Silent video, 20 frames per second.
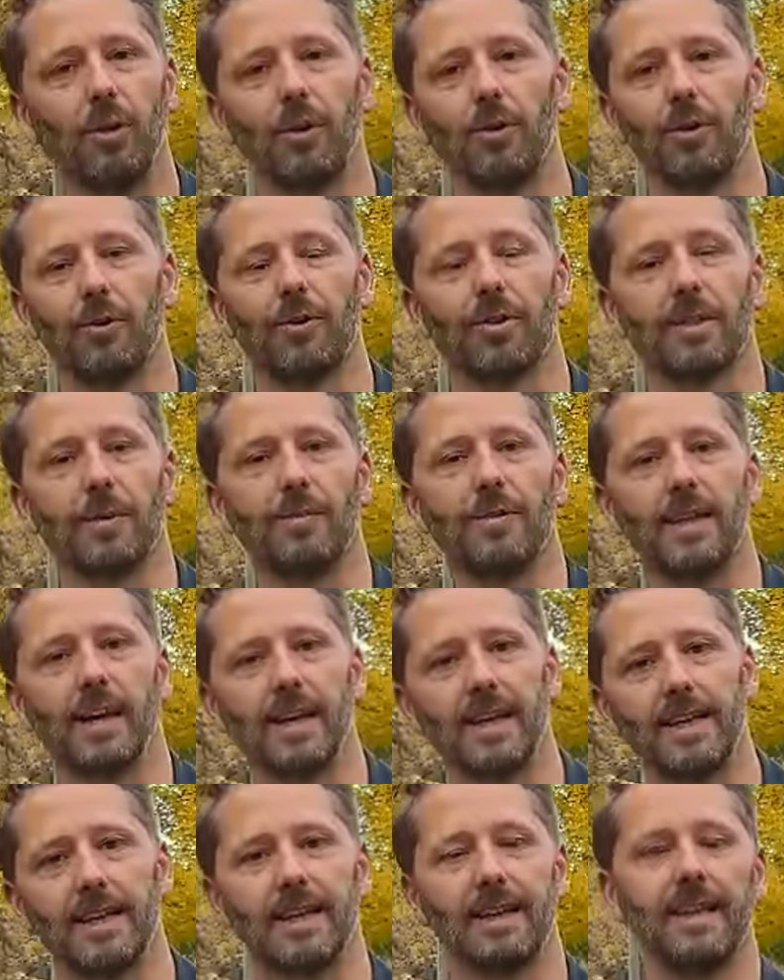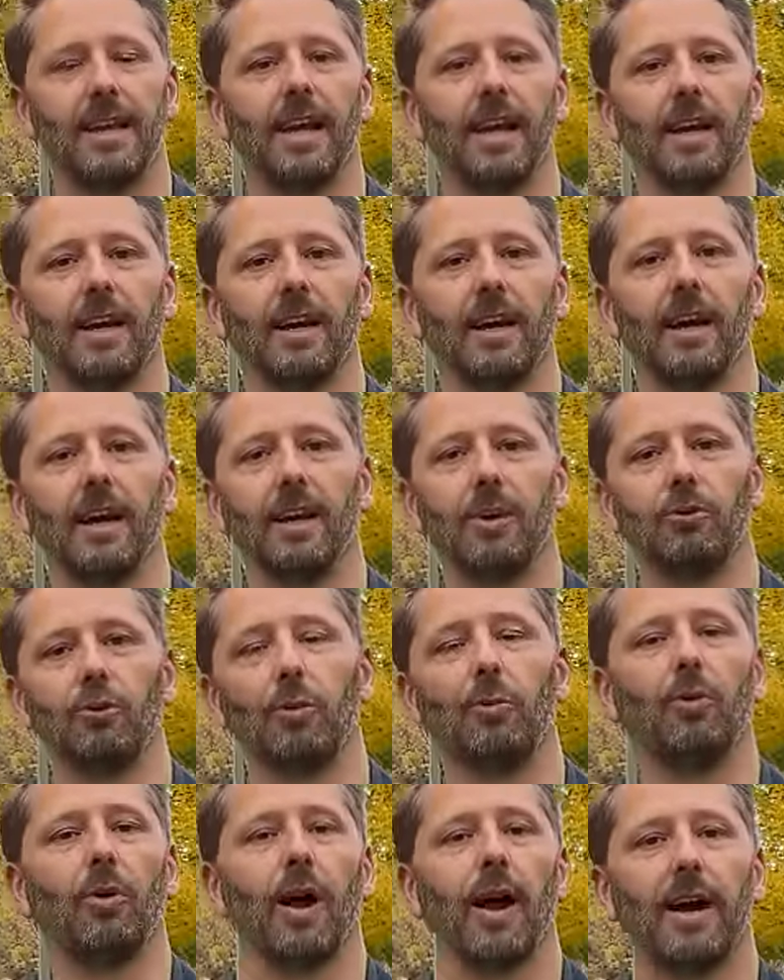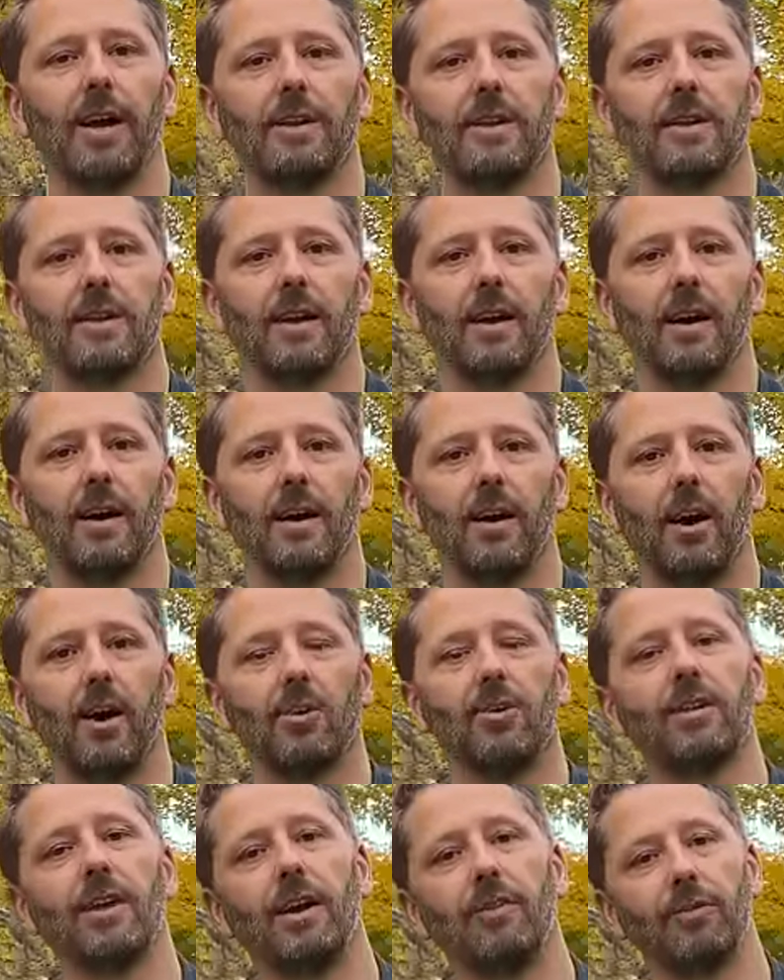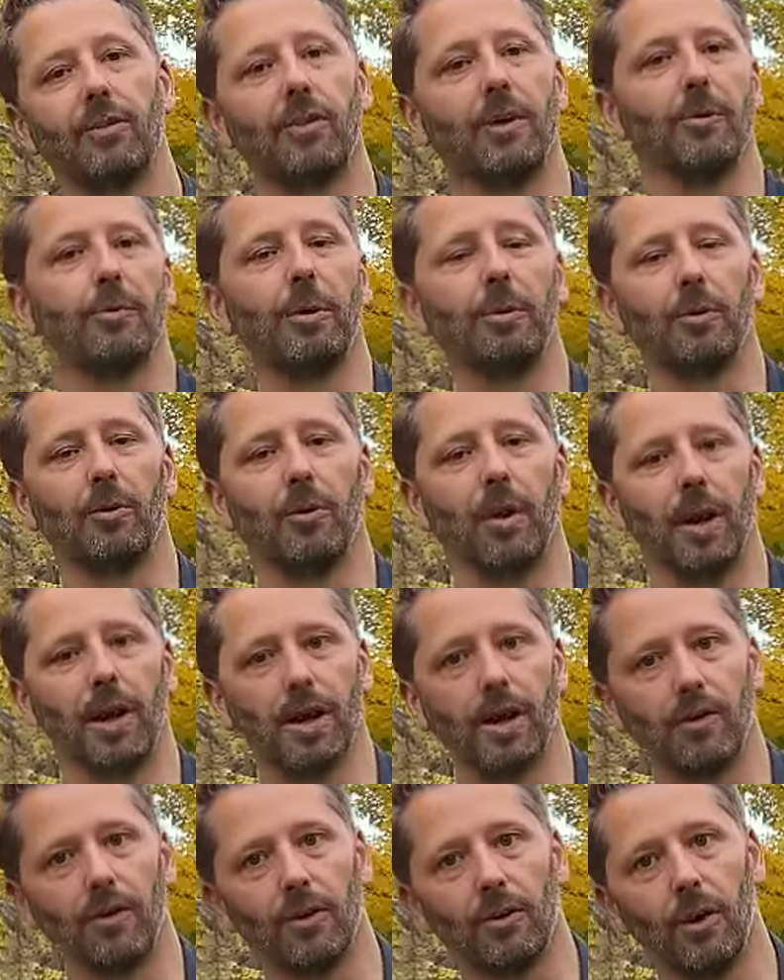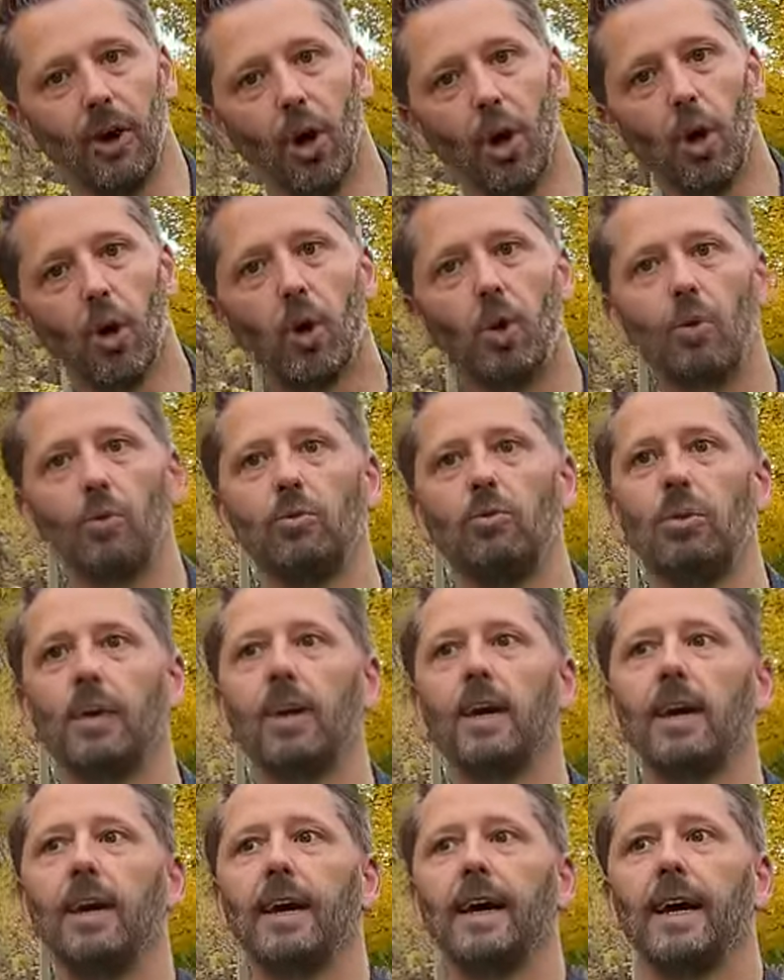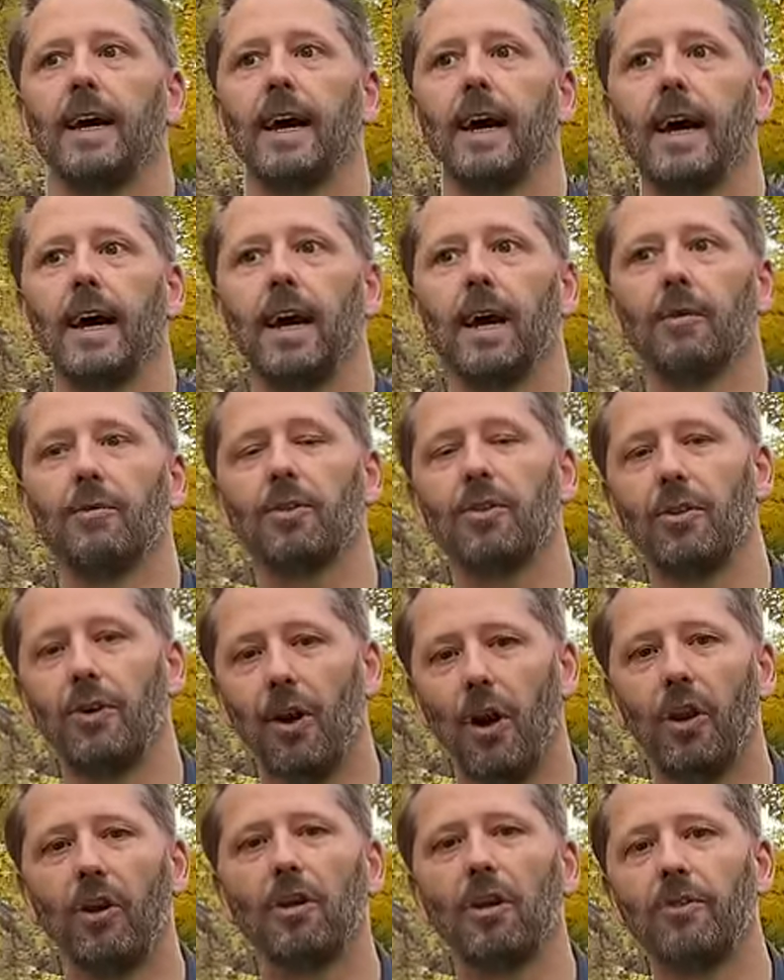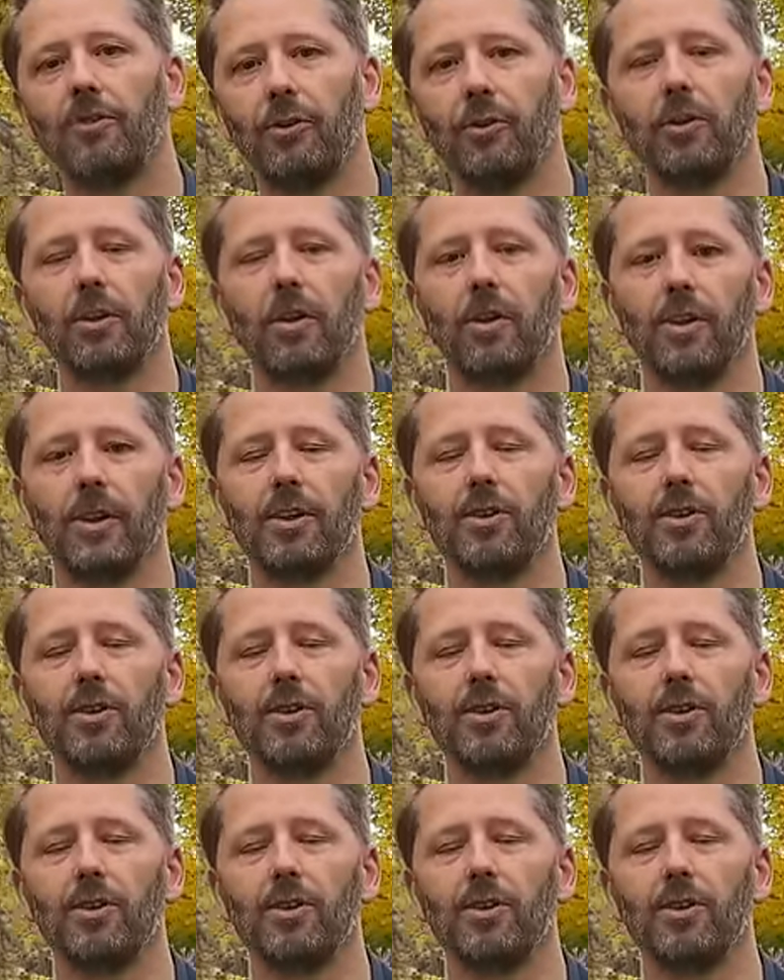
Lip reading: There's some studies that say group rides are safer than people riding on their own. So there are a few little things